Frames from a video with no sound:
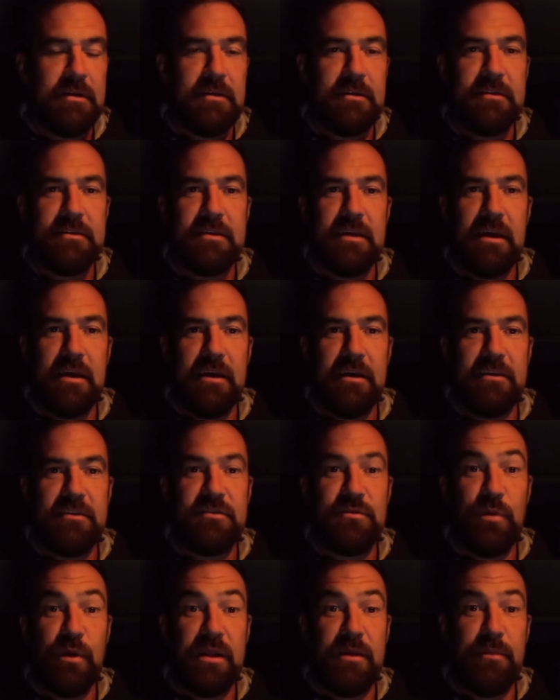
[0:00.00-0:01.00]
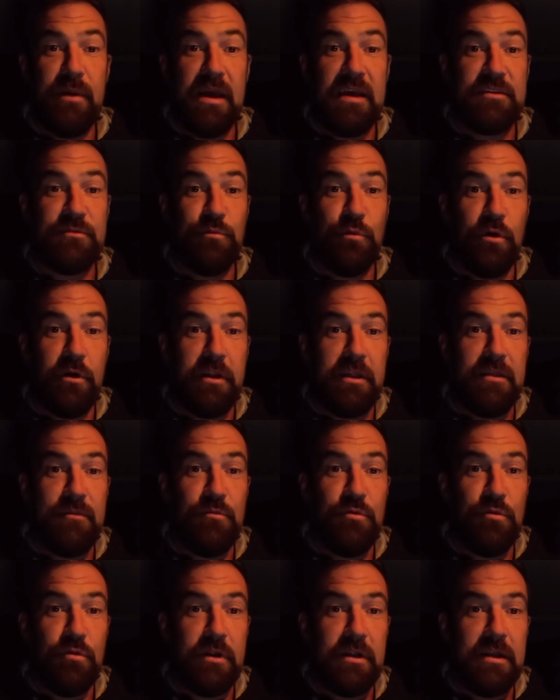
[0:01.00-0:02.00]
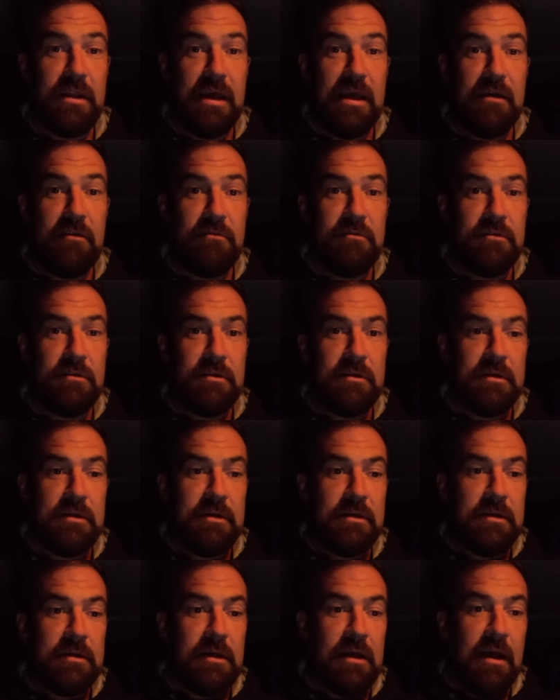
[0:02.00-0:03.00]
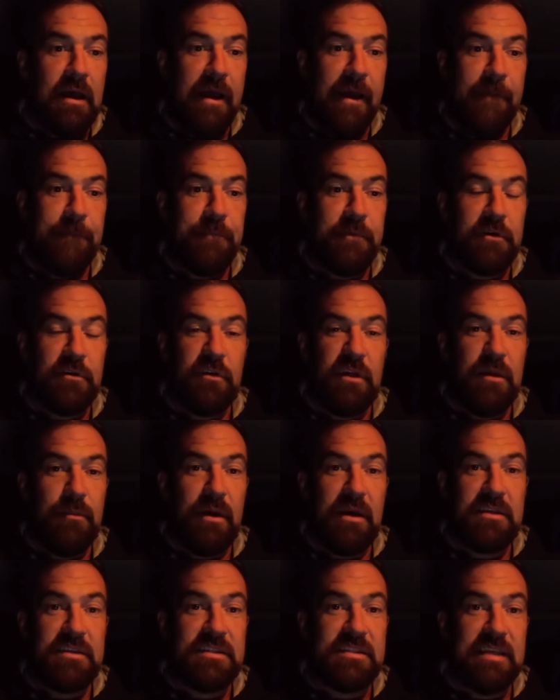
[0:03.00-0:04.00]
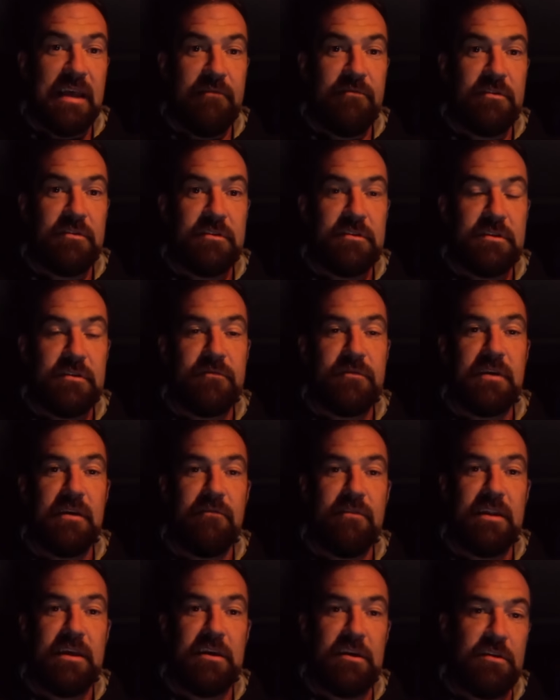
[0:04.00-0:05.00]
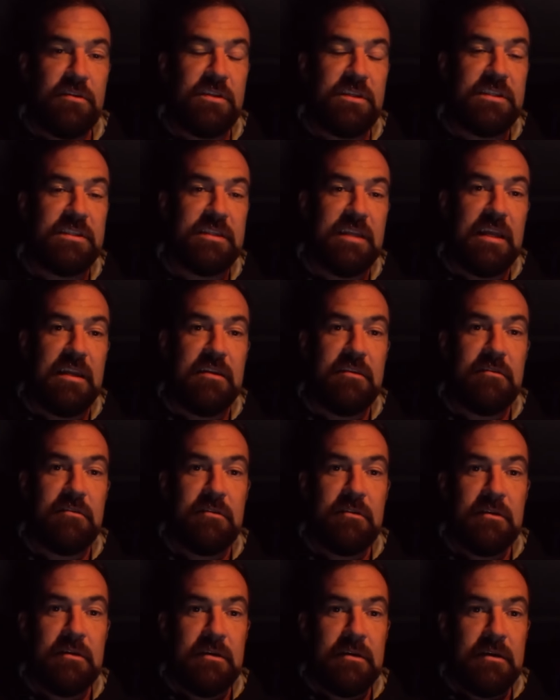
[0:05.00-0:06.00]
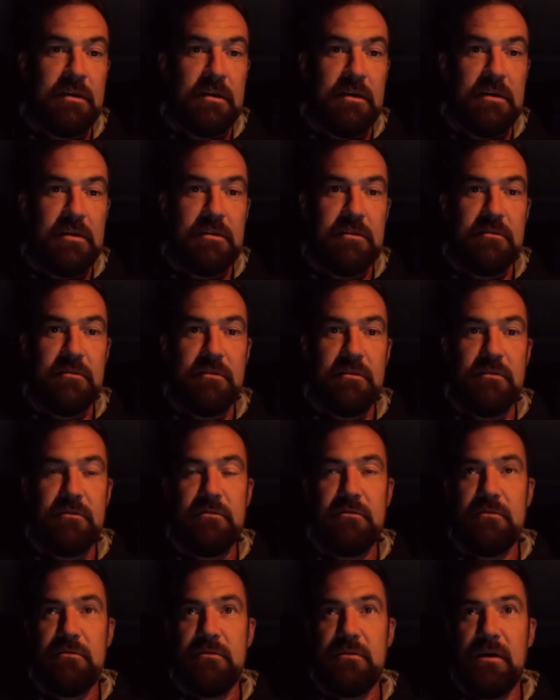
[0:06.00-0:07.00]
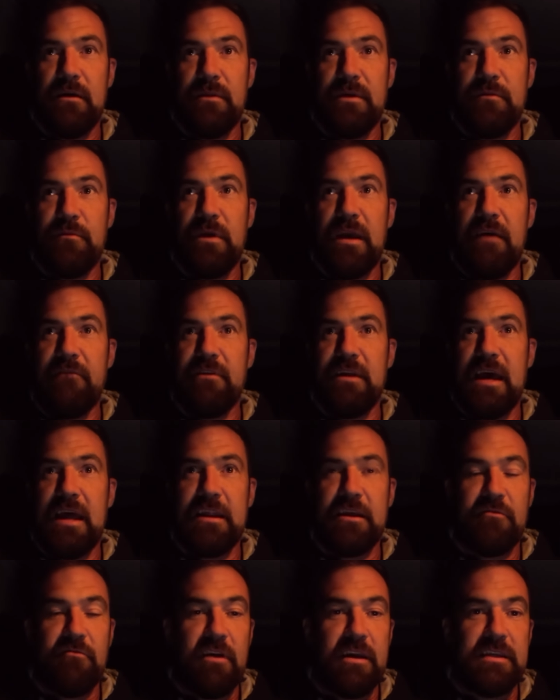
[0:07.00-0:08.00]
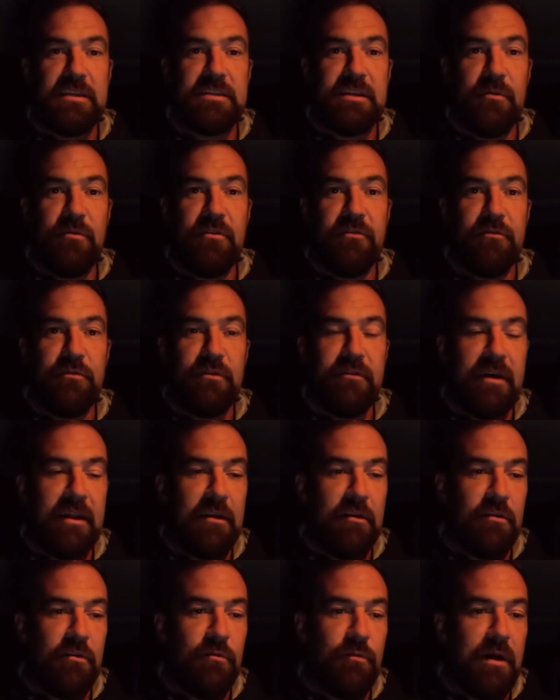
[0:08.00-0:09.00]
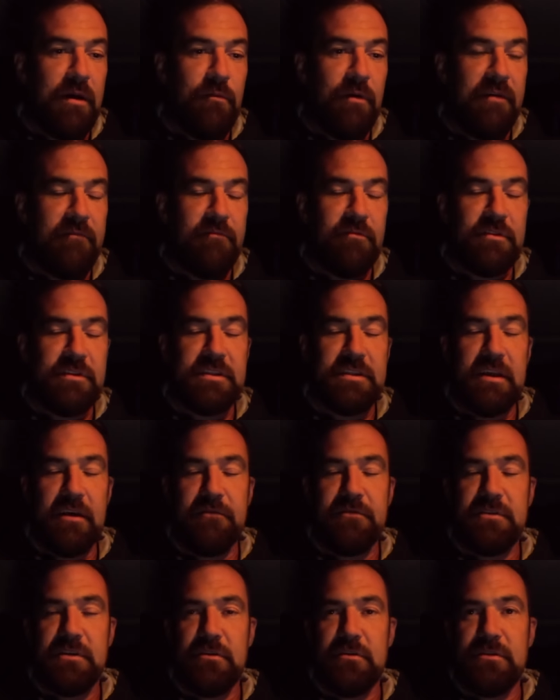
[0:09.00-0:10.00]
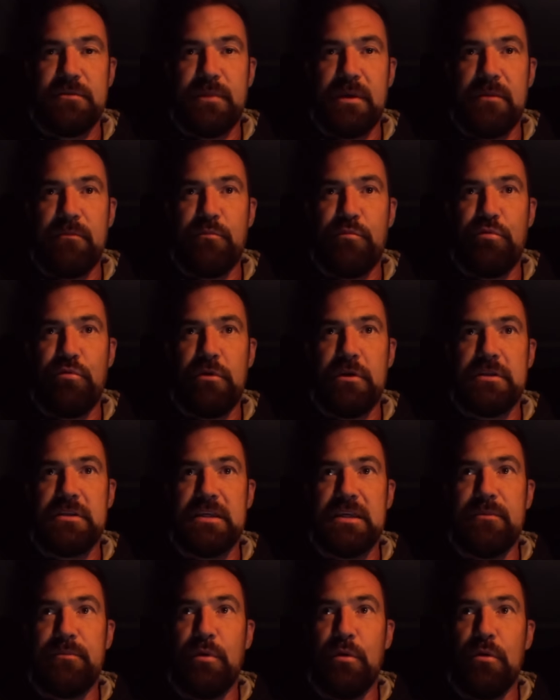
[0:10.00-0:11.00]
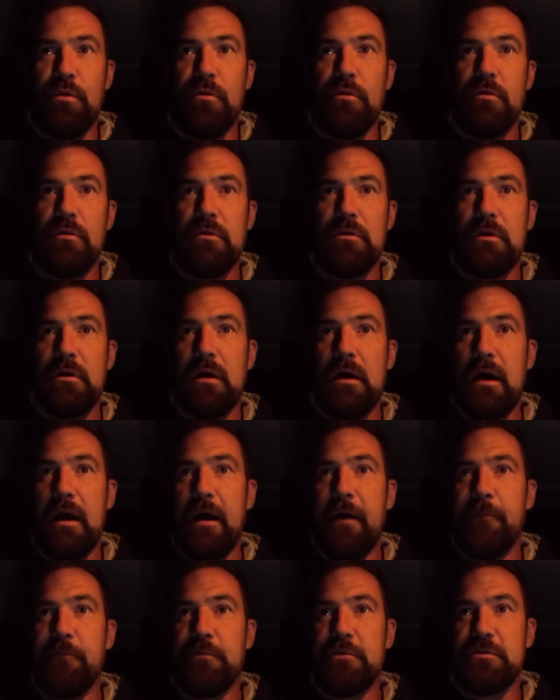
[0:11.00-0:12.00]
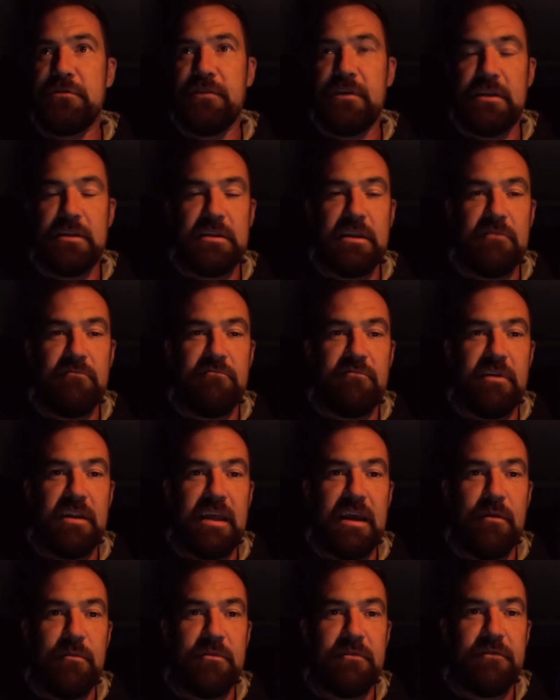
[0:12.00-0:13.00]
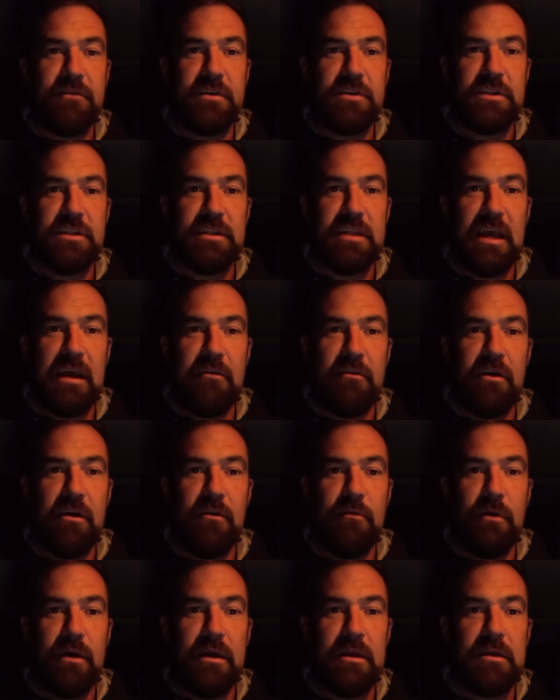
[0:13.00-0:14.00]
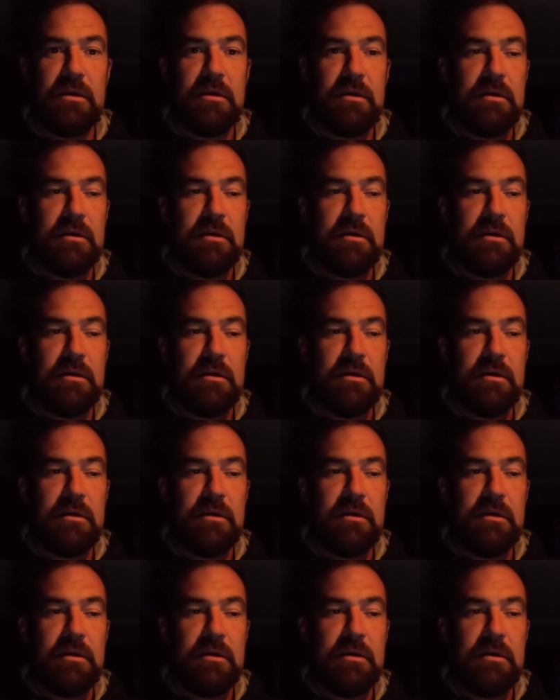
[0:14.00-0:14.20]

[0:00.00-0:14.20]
It's 20 past 1 in the morning now. I got there about 7, so I've given it a good stint. And I mean, we haven't had a great summer. We've had a lot of wet weather and stuff, so it's been pretty poor, which I think doesn't really help the fishing down our way.